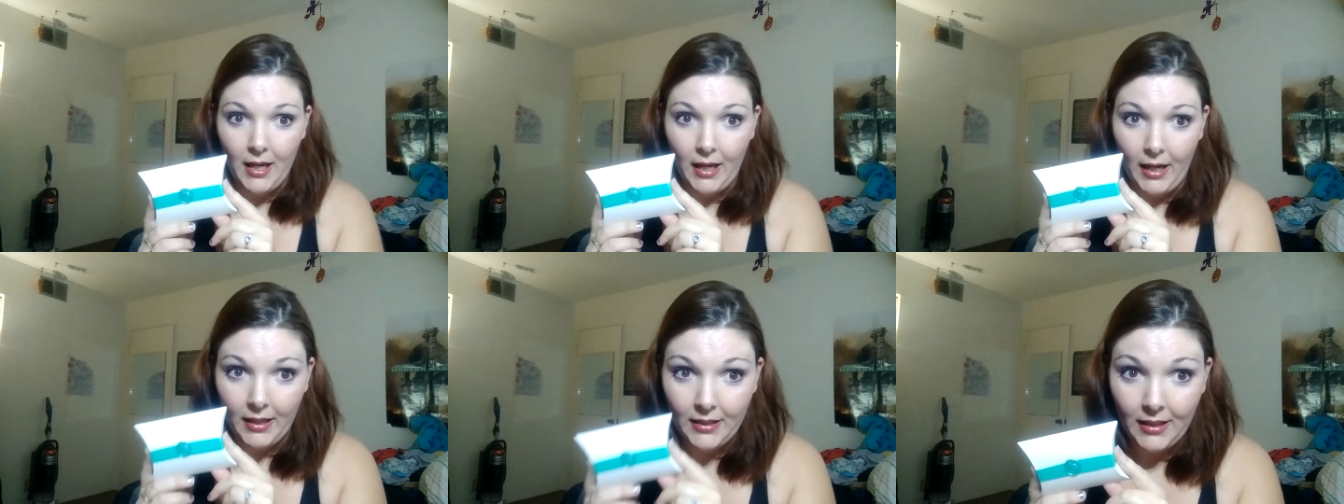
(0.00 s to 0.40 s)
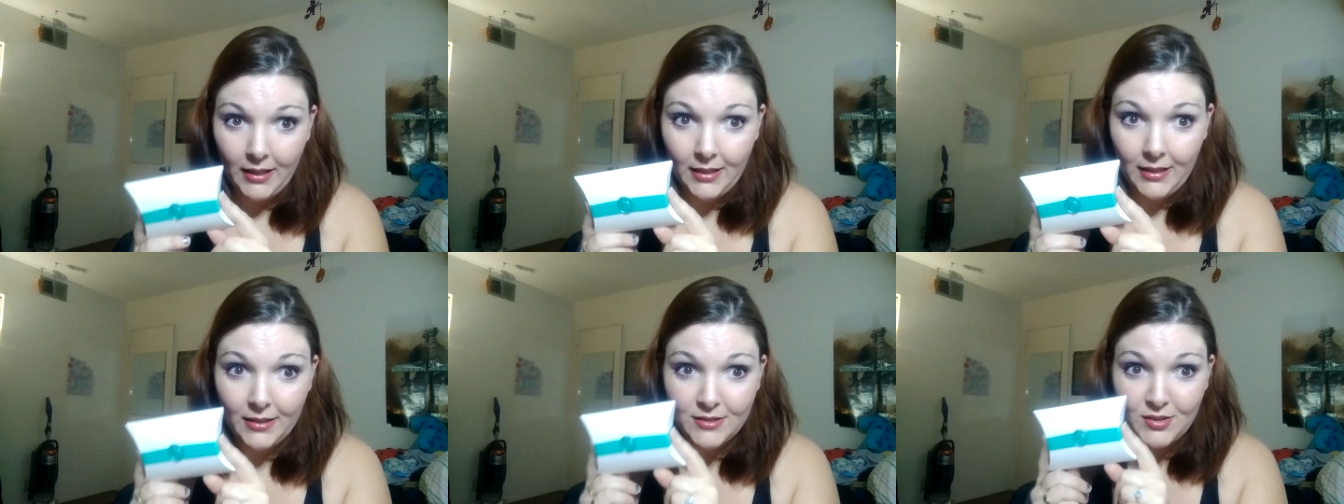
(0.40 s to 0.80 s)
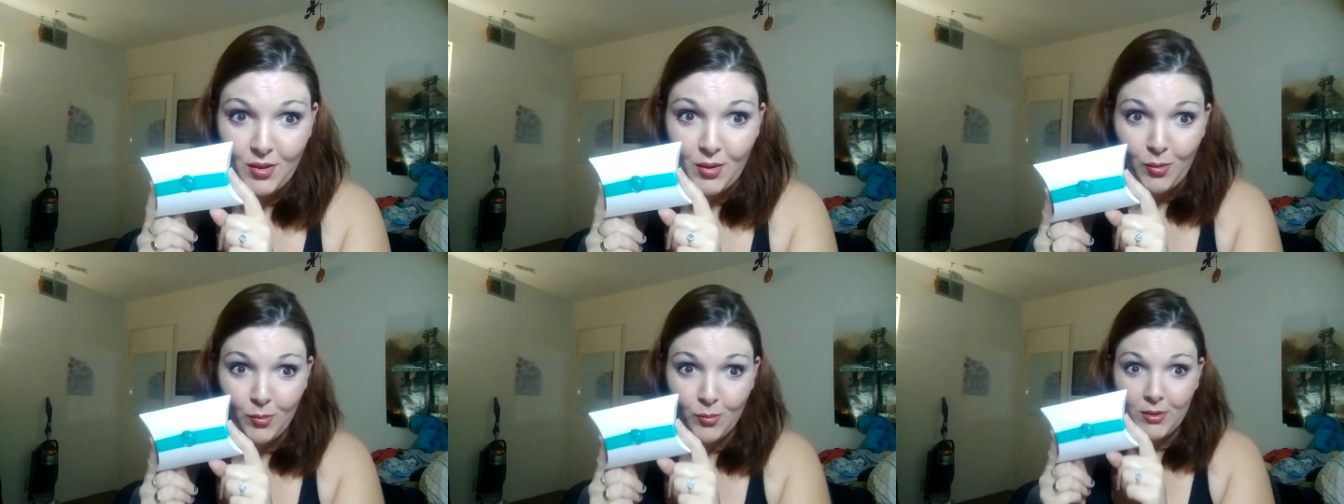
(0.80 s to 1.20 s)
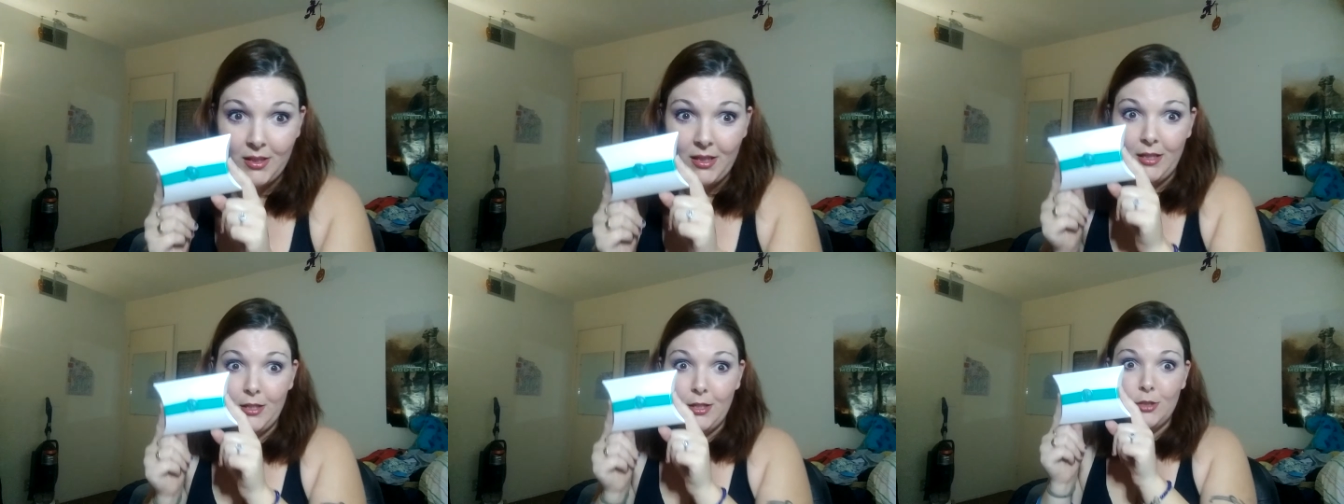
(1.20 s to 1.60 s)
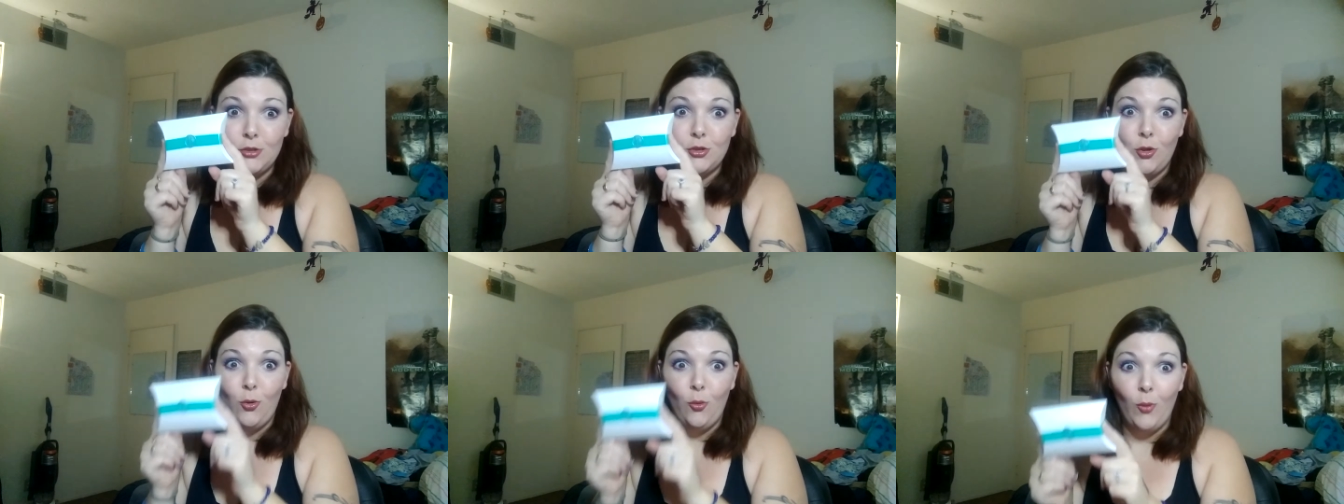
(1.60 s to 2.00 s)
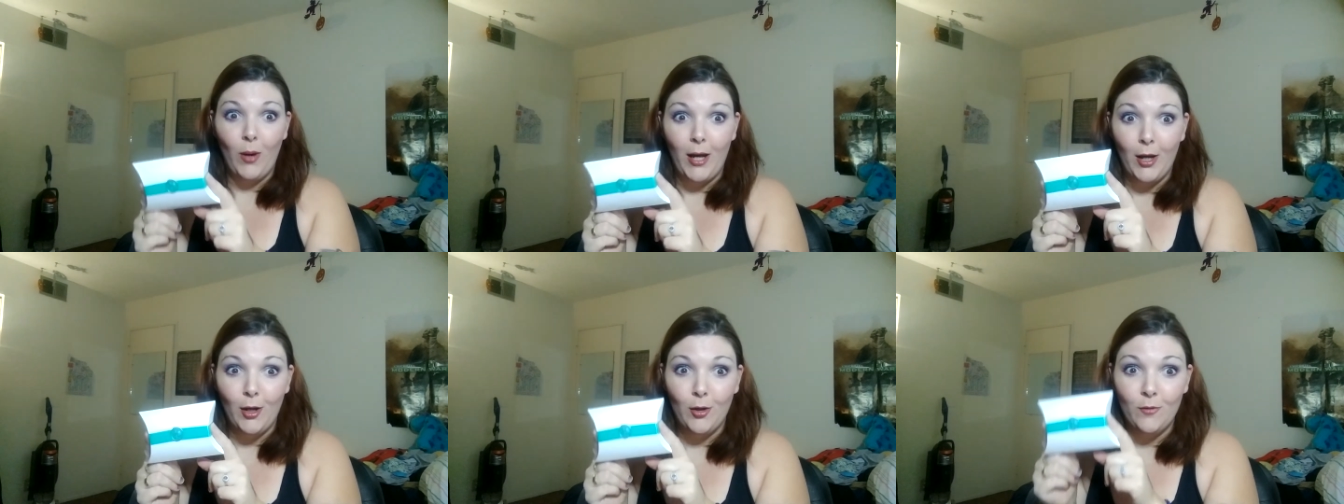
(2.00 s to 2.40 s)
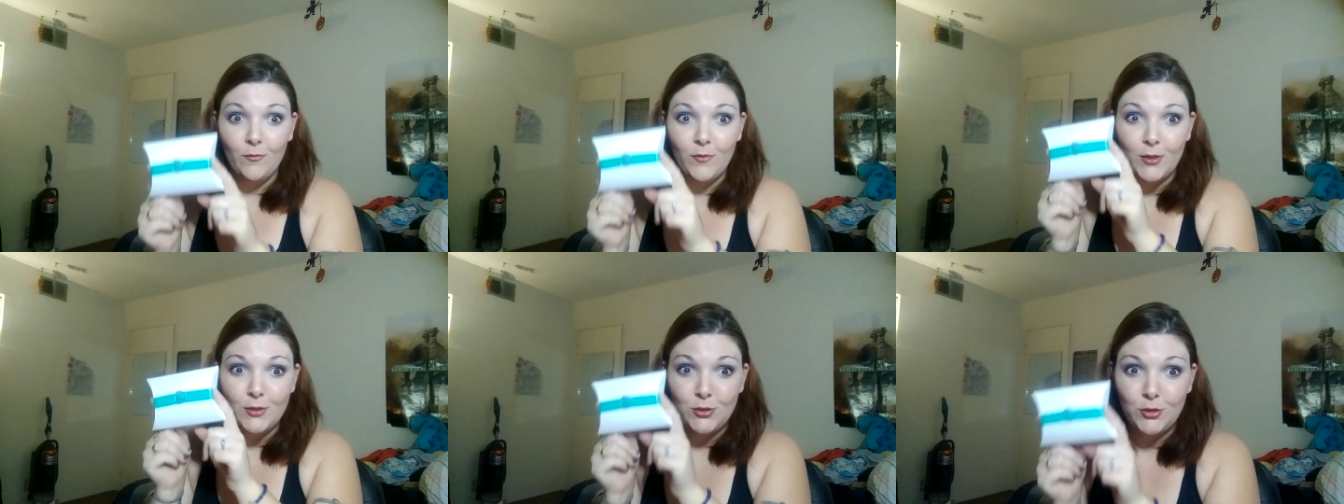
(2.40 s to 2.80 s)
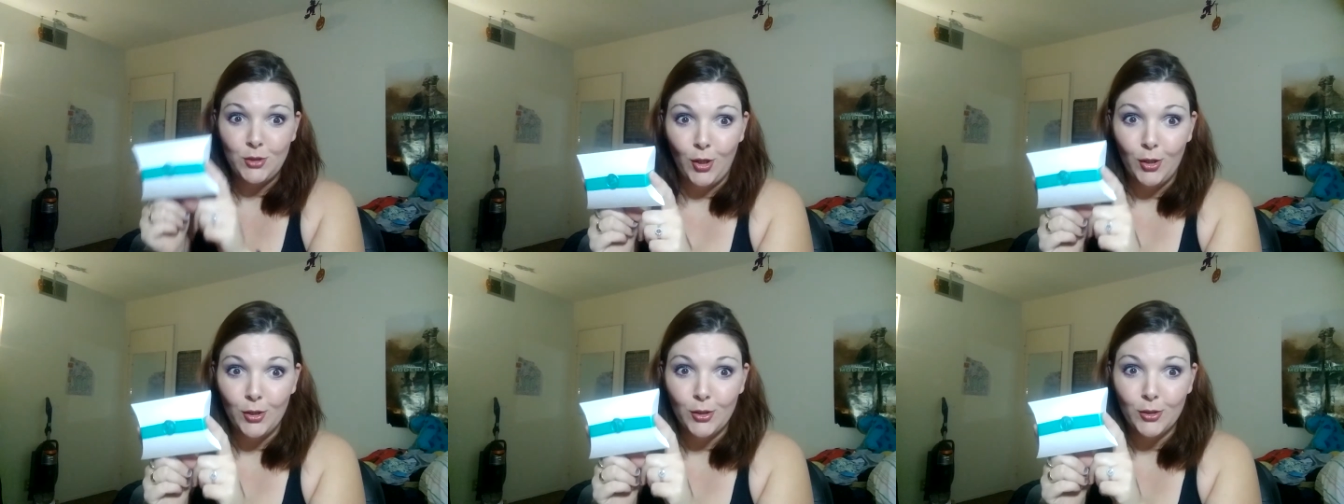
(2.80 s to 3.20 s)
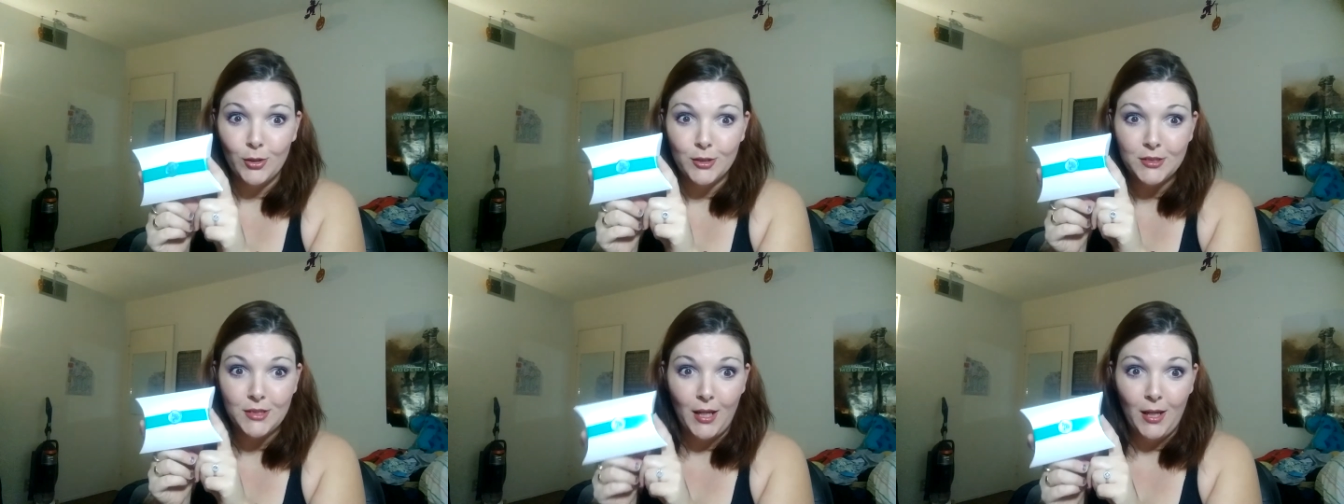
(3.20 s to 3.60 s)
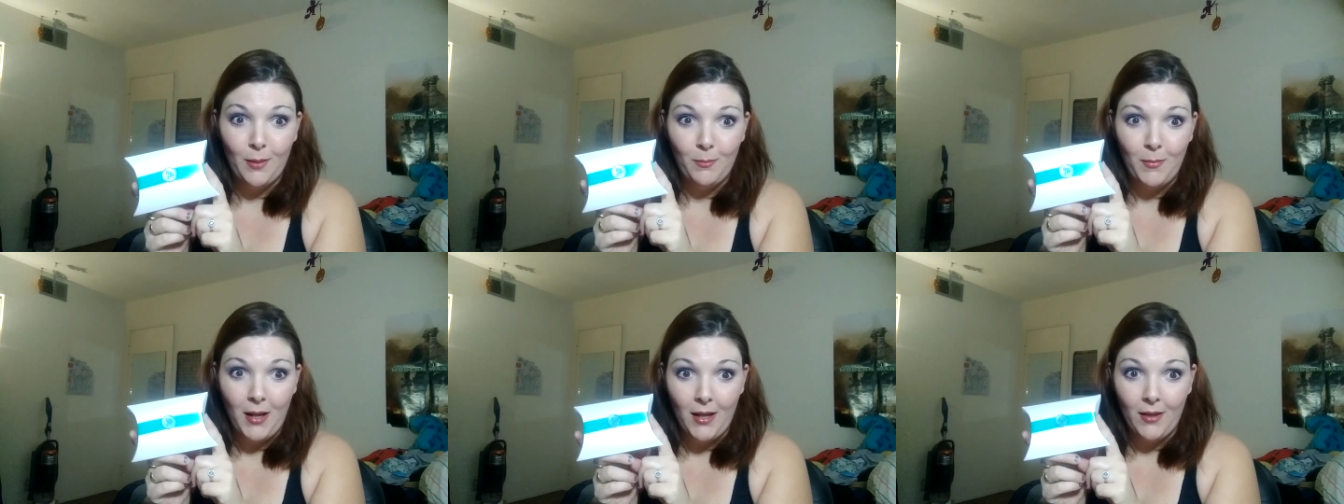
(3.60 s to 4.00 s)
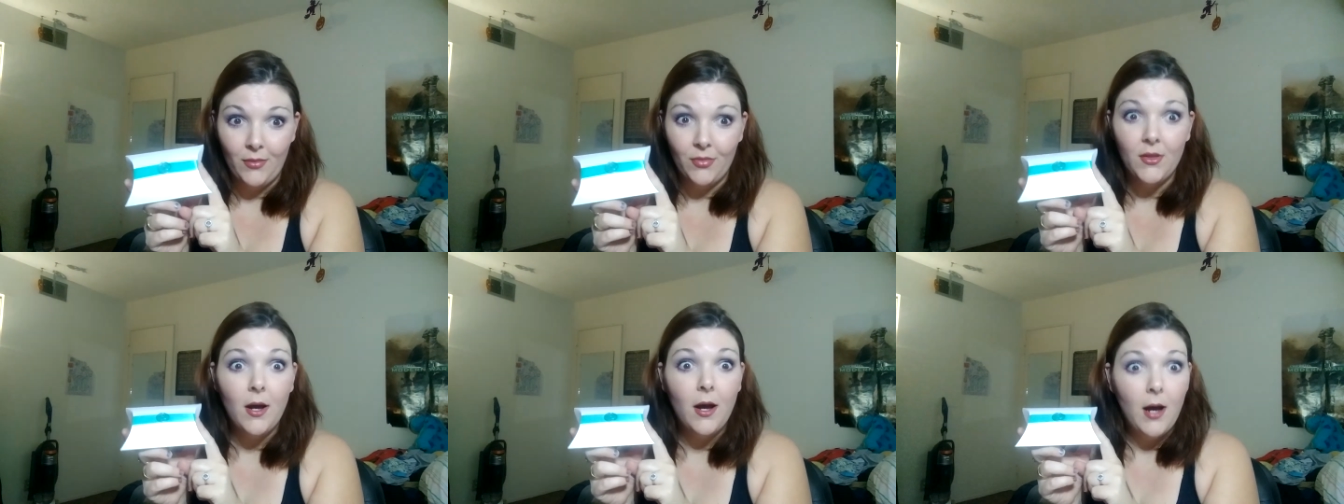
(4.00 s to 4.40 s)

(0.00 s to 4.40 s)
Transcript: And it is only $12 a month.